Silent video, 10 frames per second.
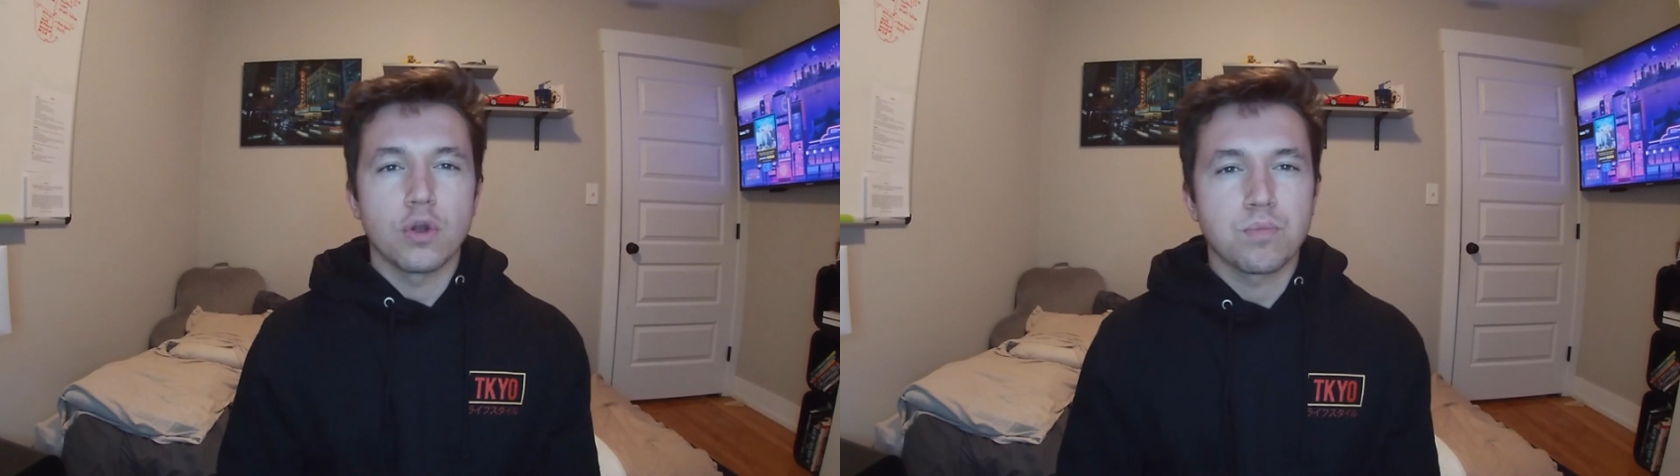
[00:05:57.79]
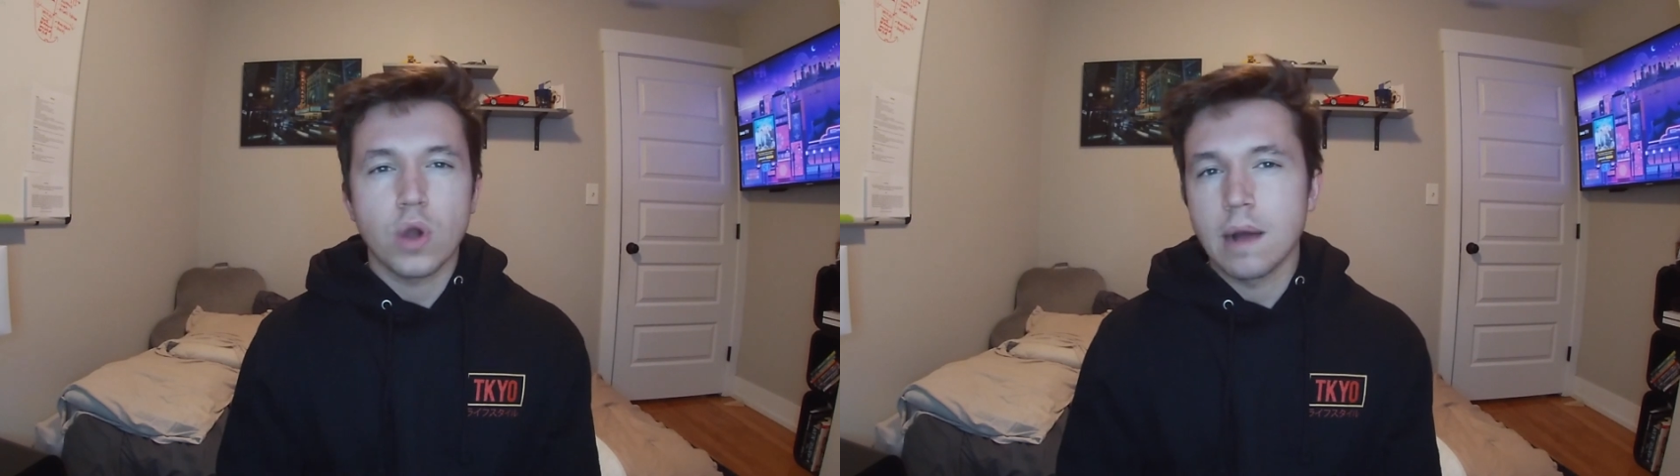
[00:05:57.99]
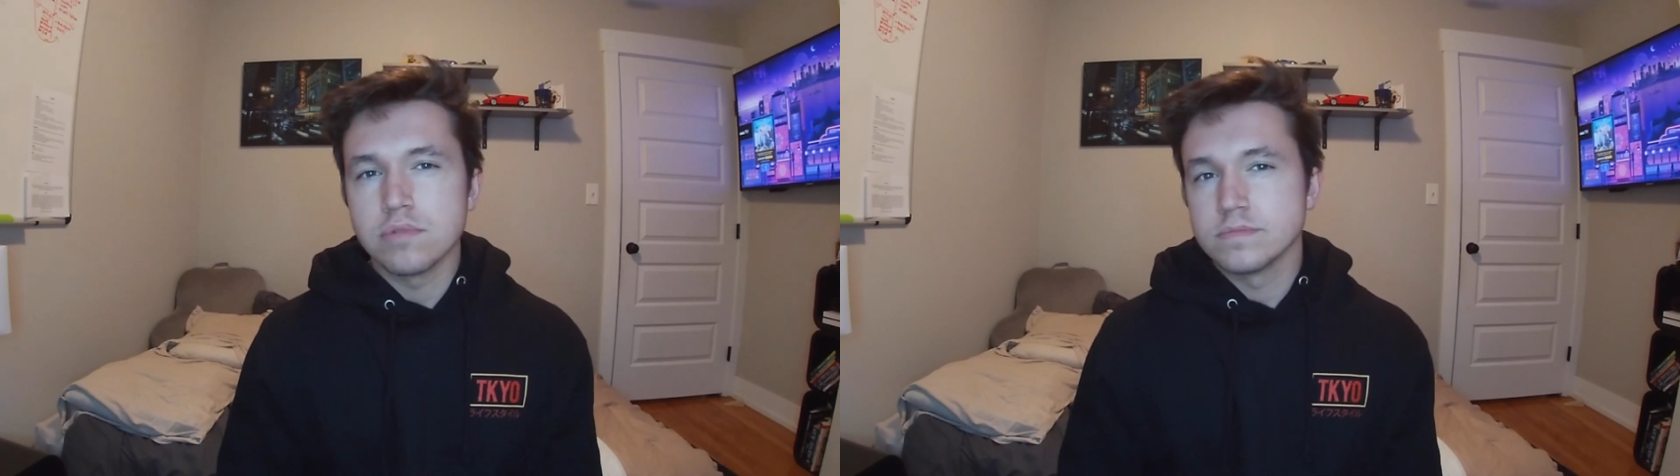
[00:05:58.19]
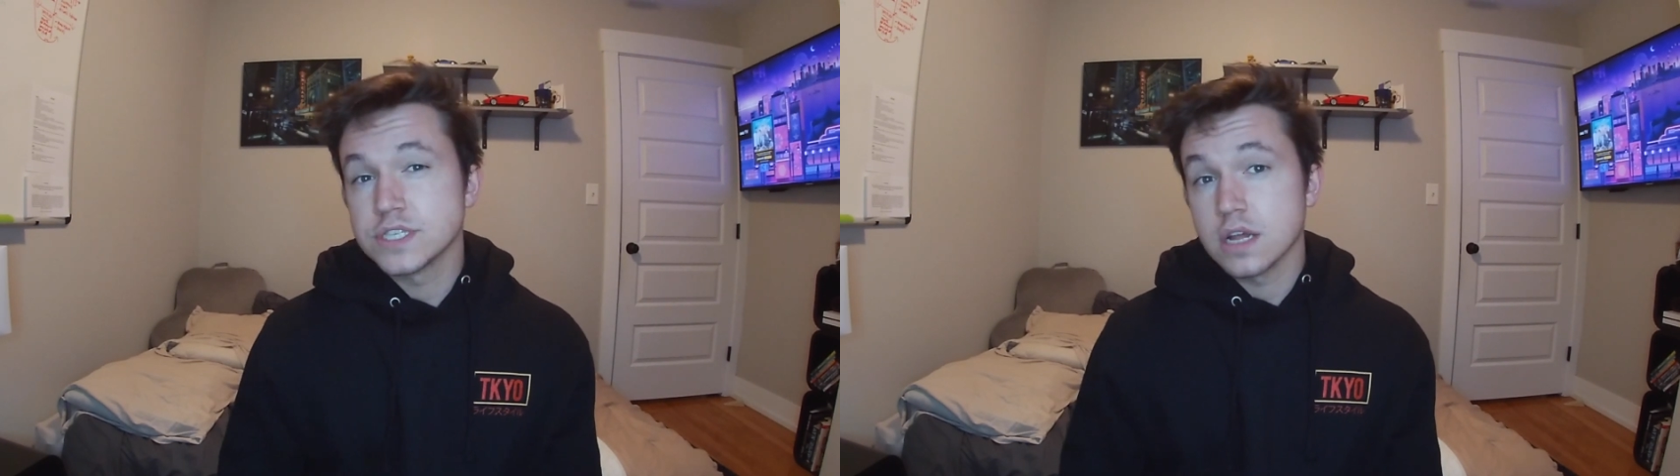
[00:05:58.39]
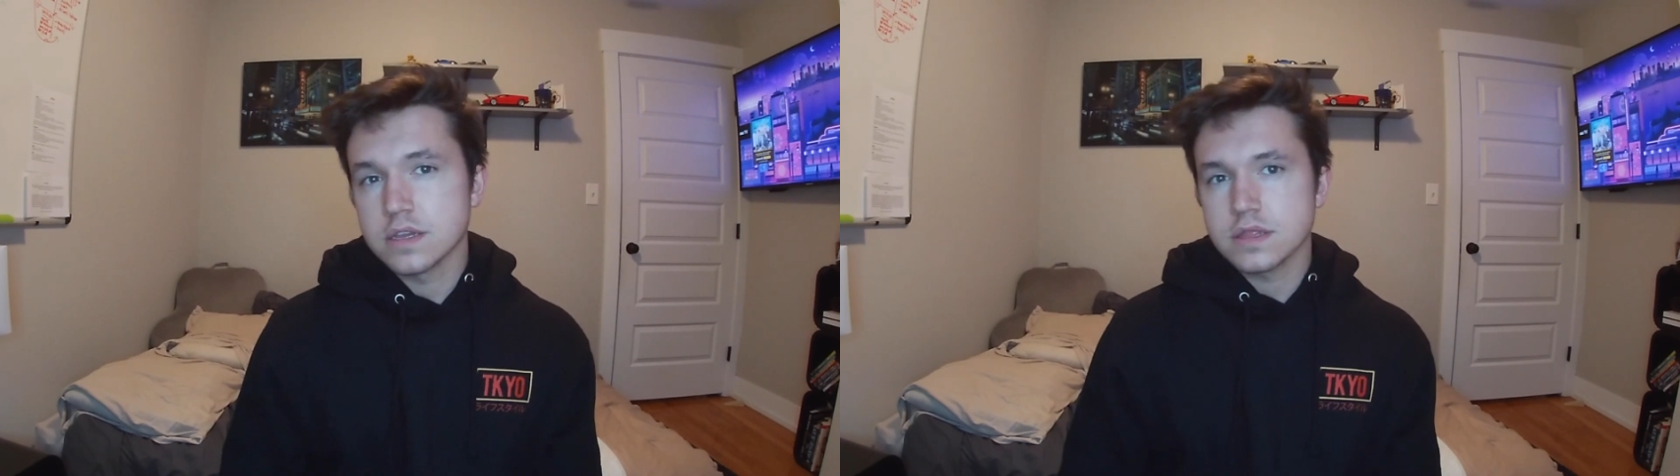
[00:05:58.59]
problem
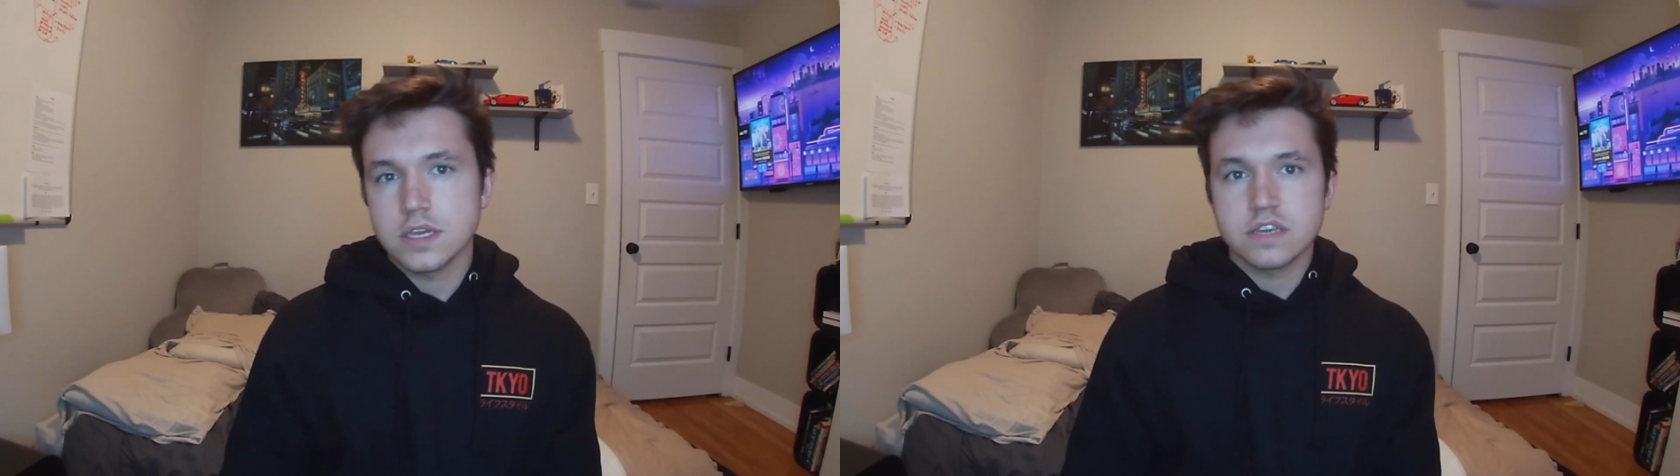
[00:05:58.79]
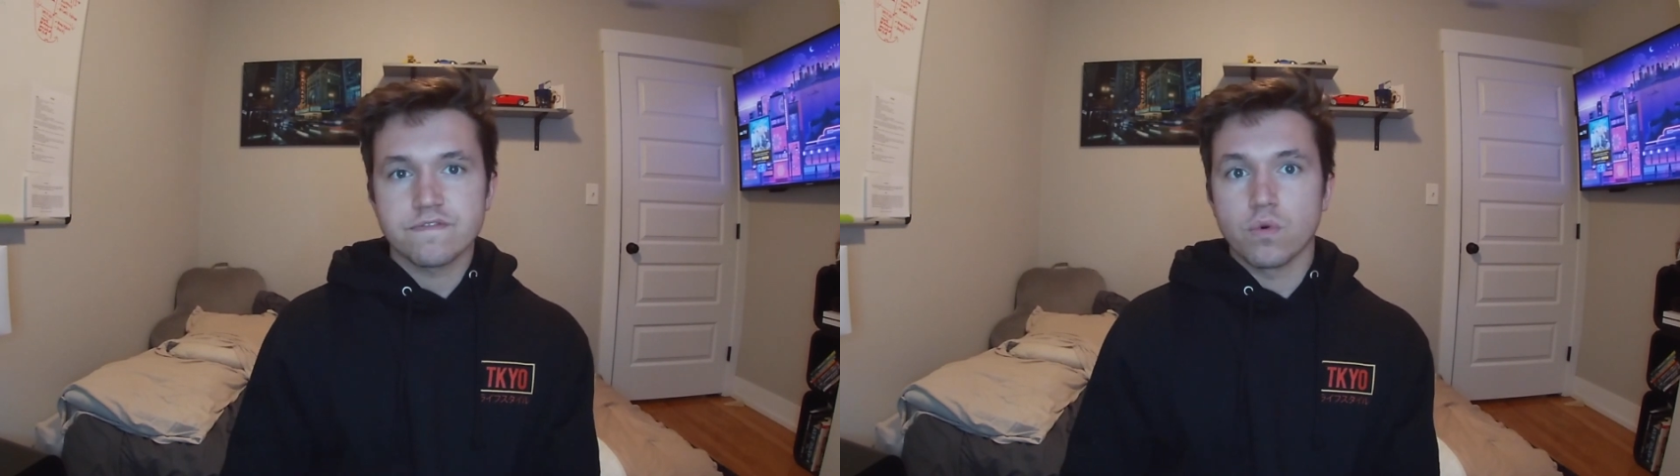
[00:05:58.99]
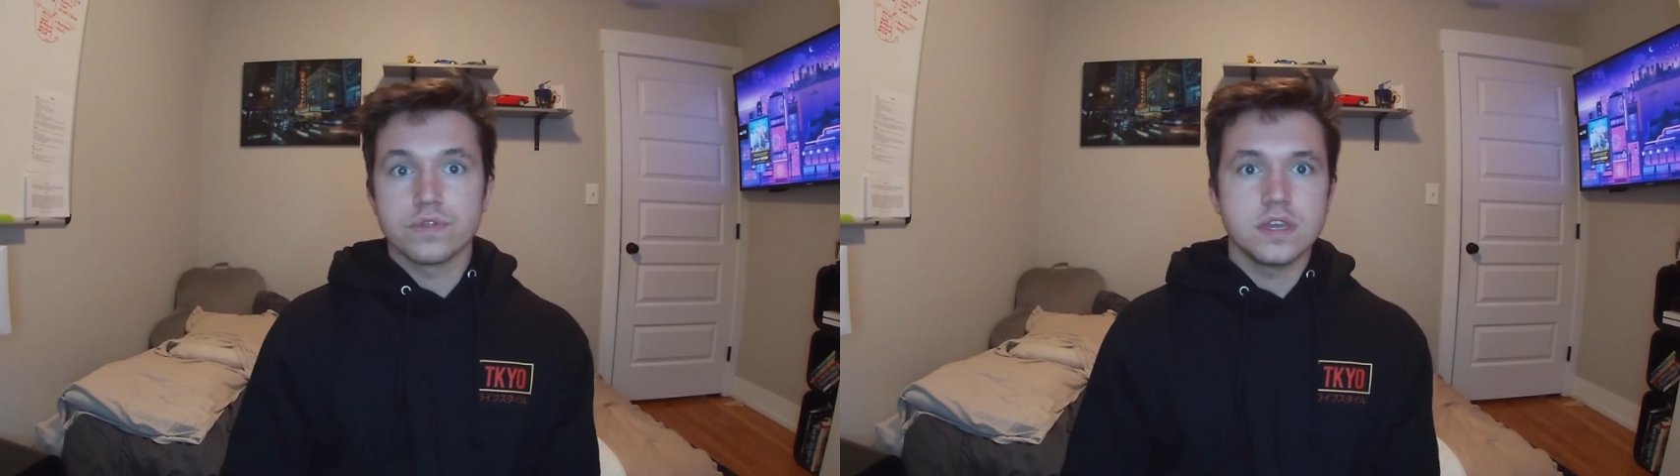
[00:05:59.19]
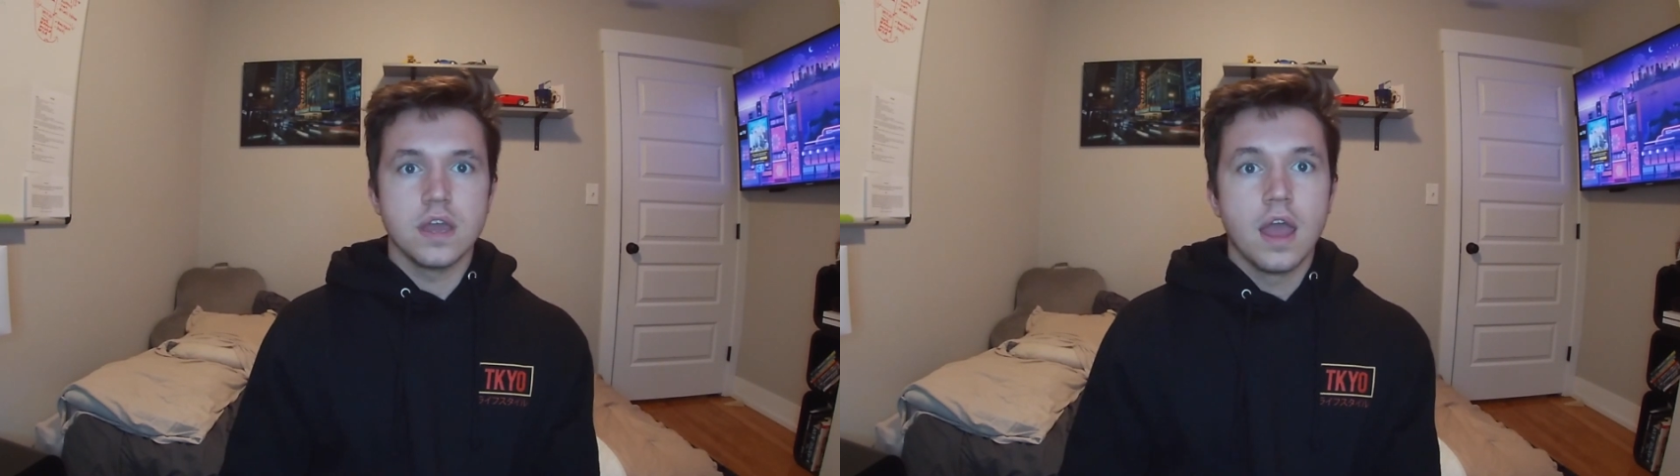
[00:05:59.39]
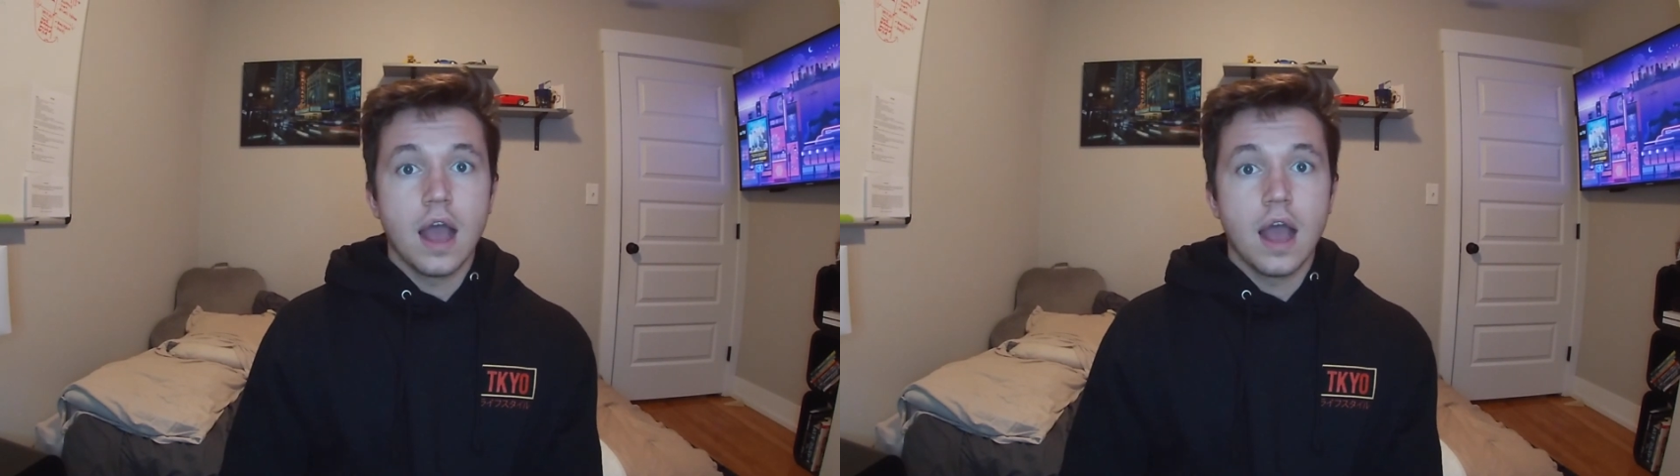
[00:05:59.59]
selling these for the